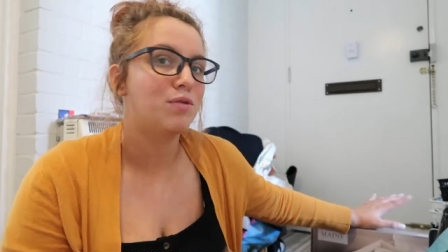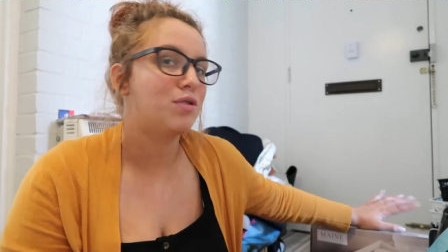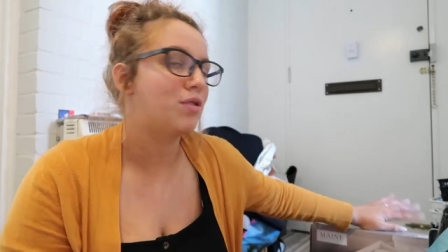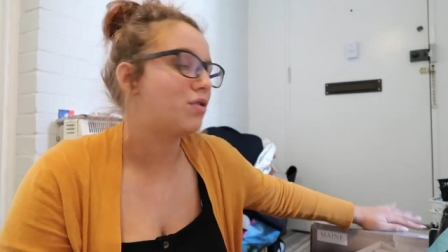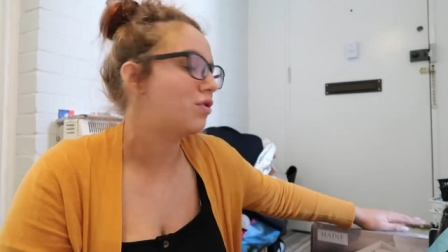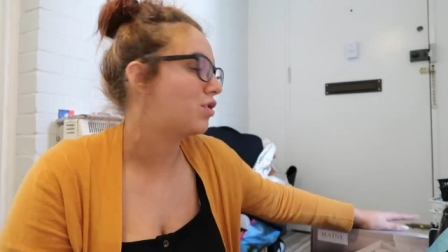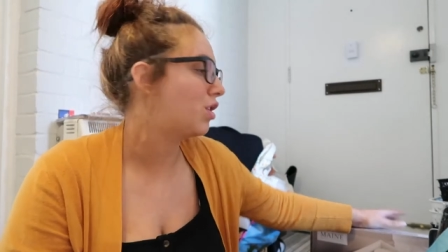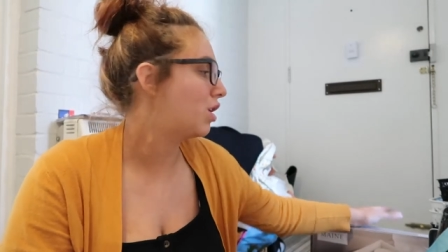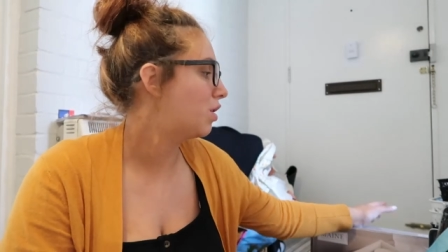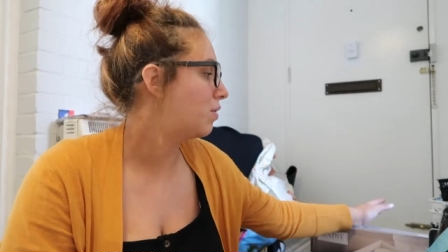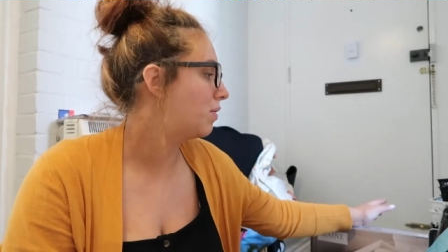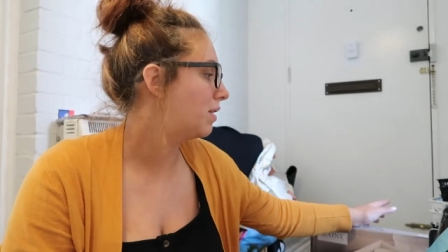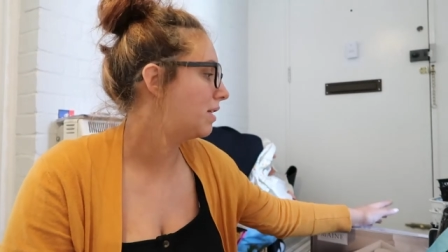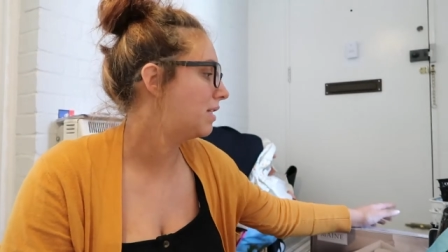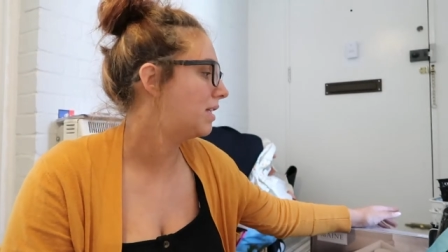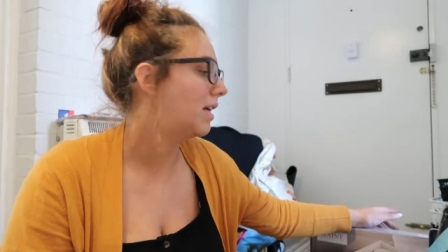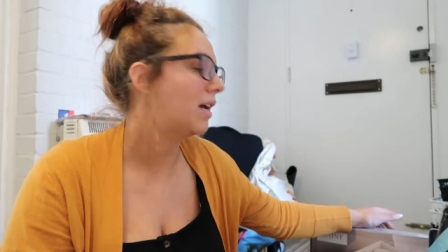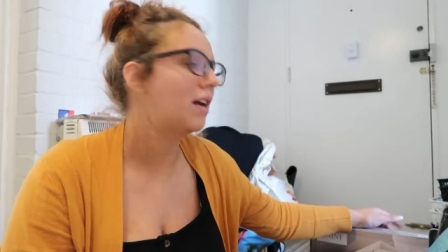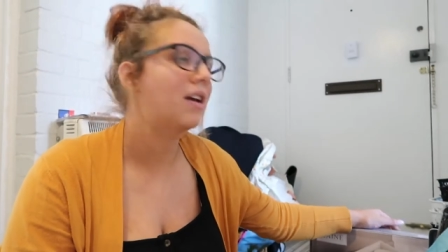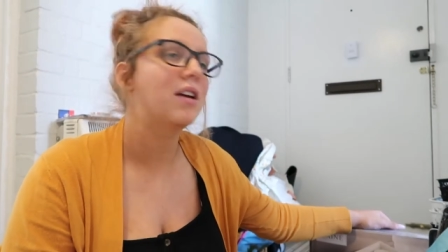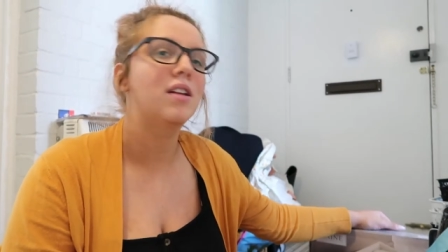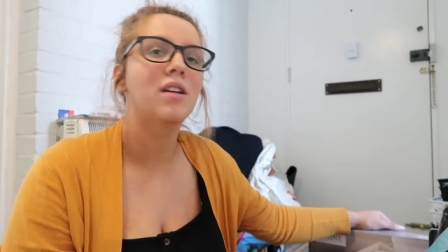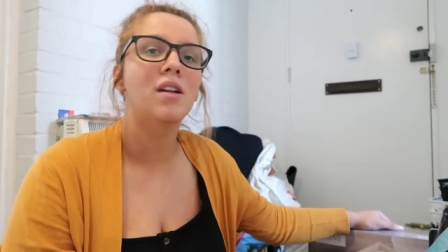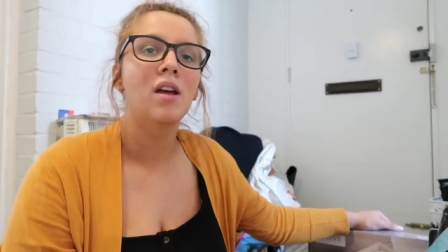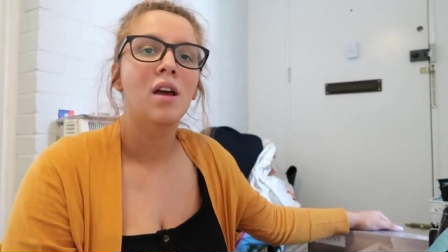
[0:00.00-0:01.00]
which I'll show you in a
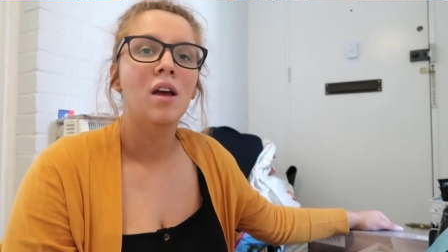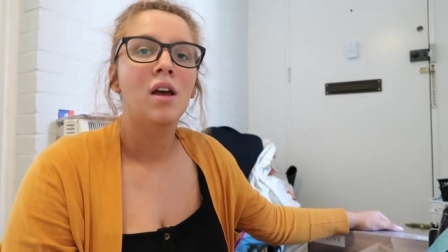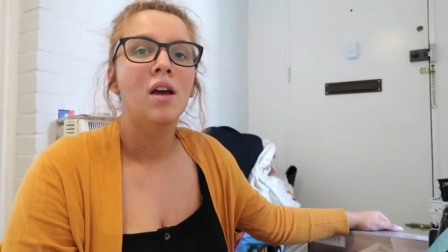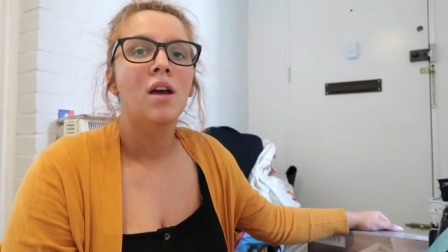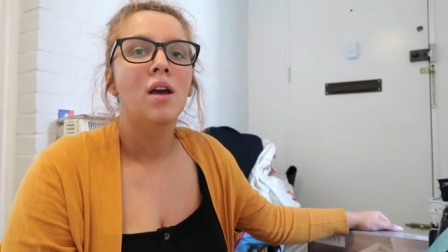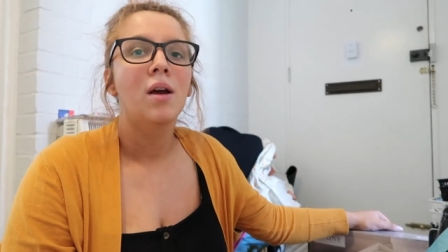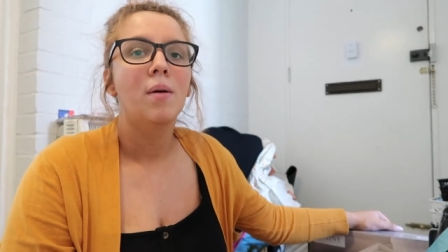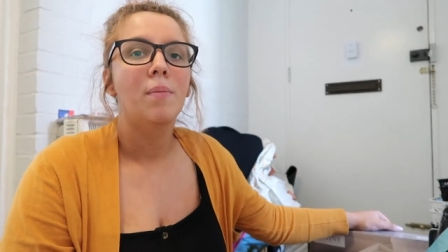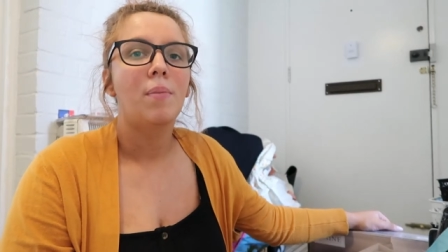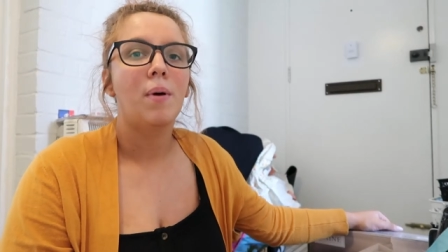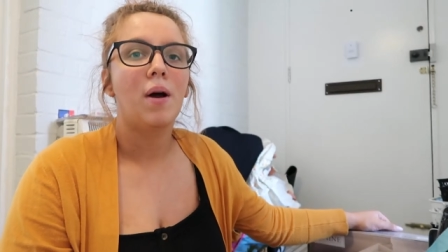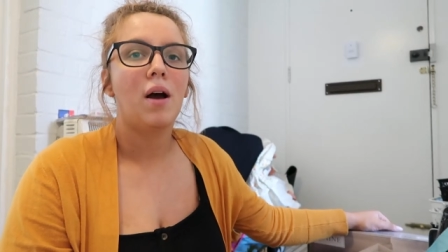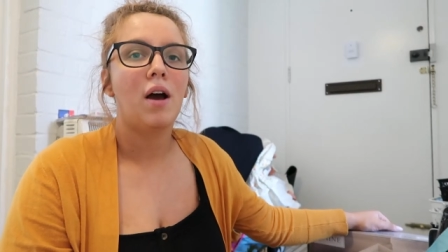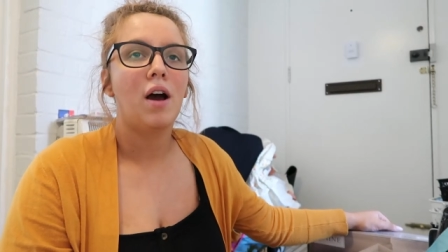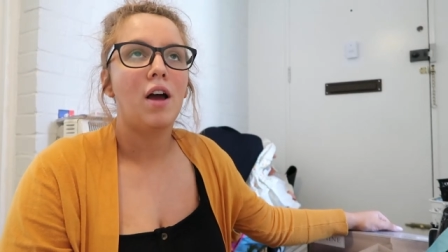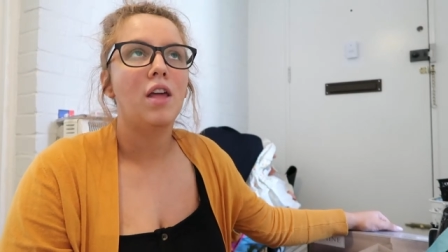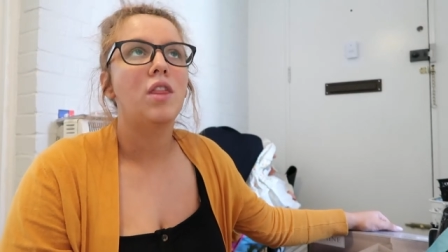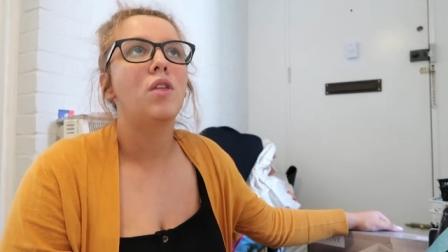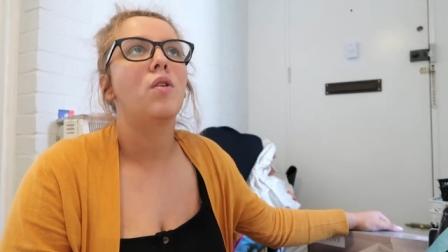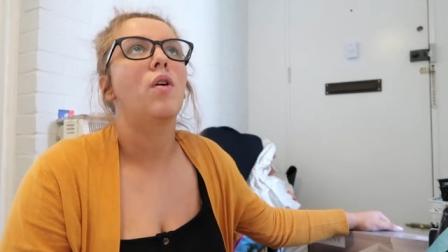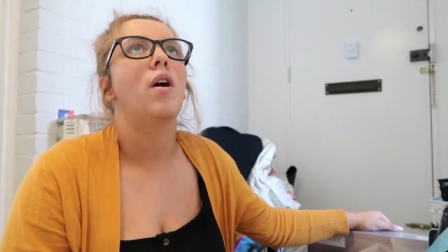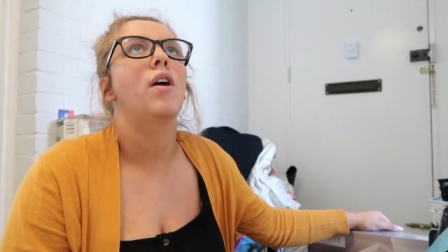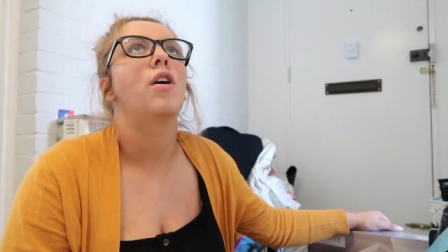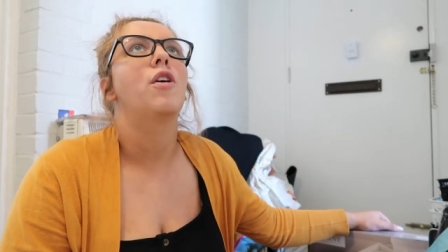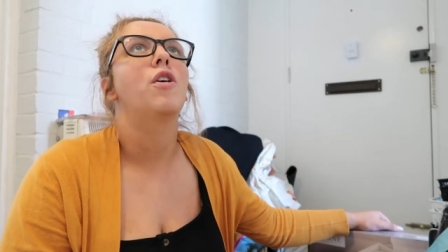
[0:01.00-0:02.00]
second, but I
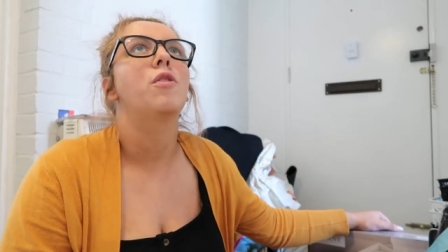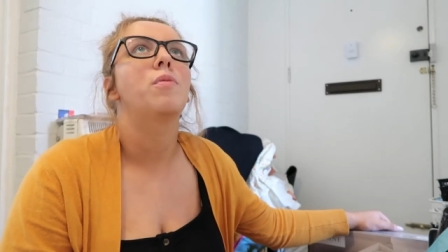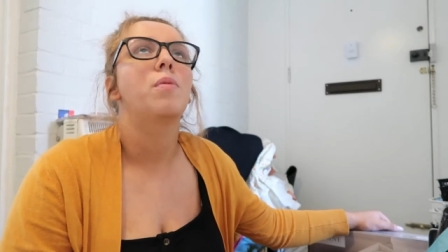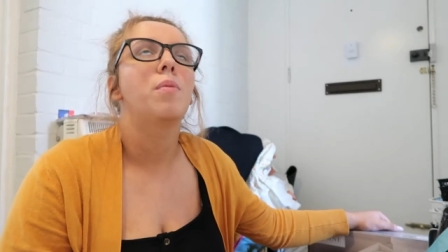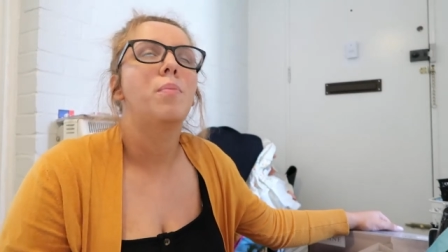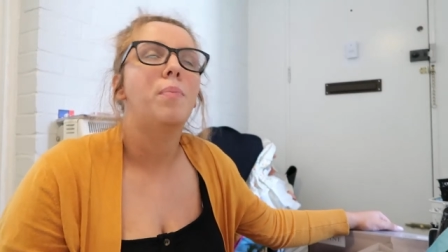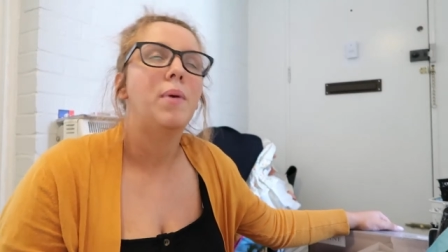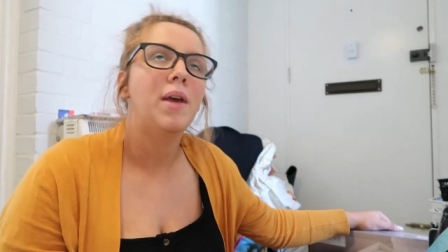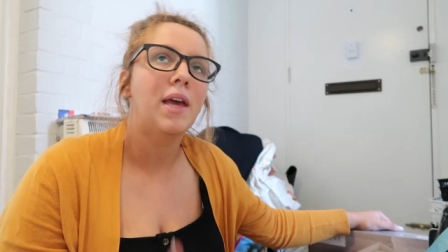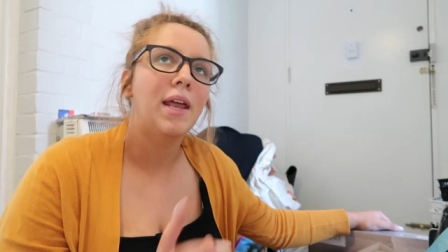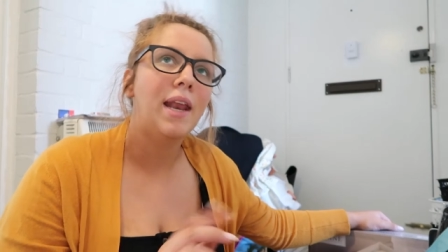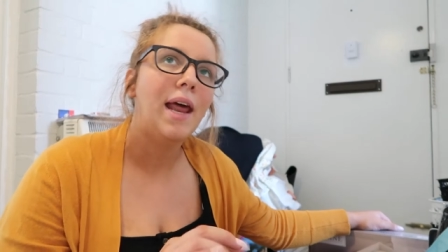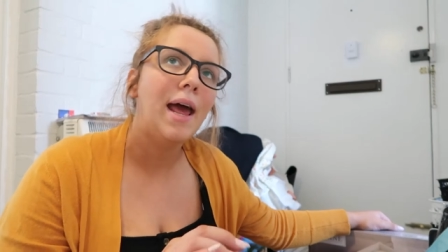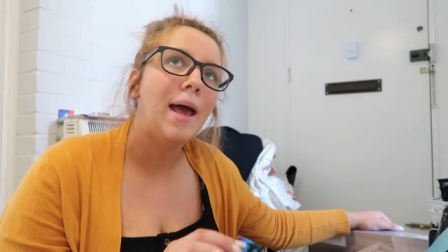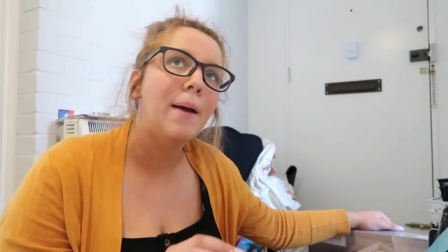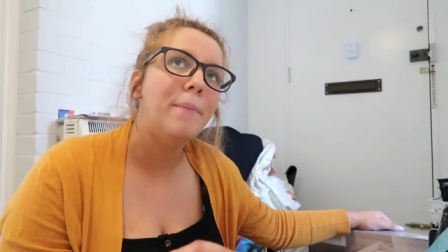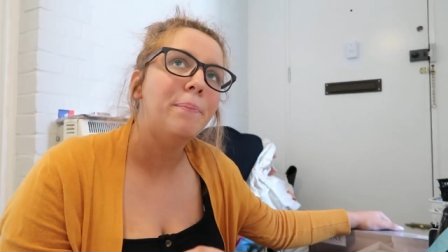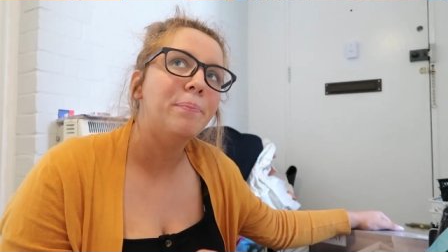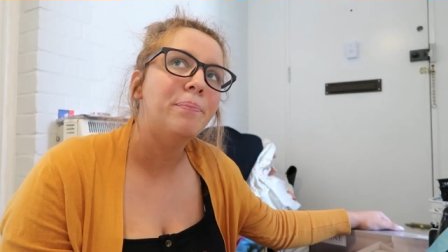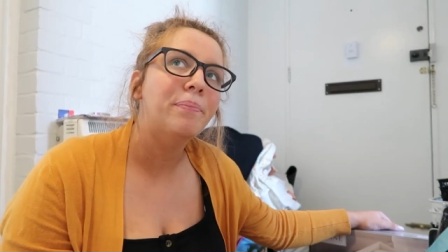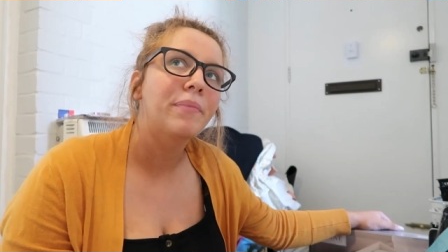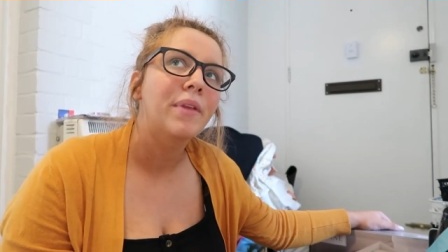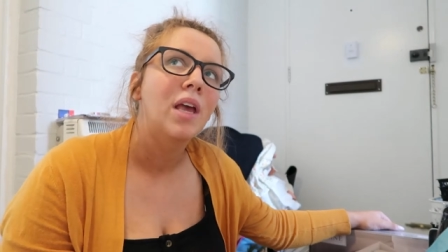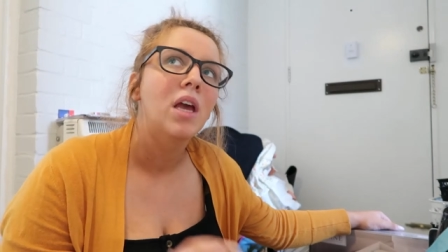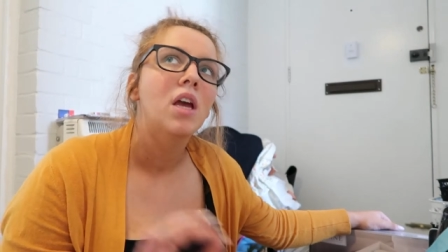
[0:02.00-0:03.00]
thought I got them in
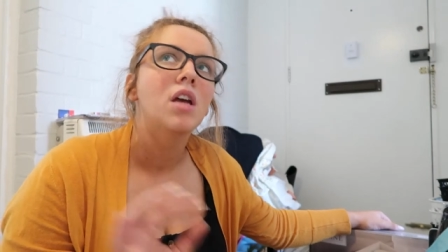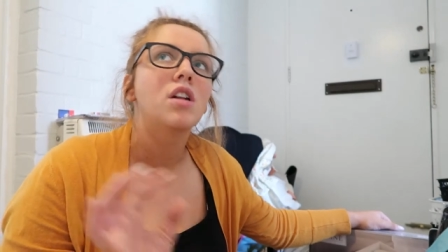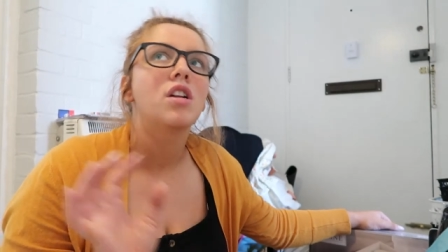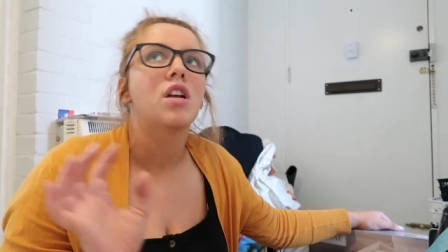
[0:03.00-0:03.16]
B&M.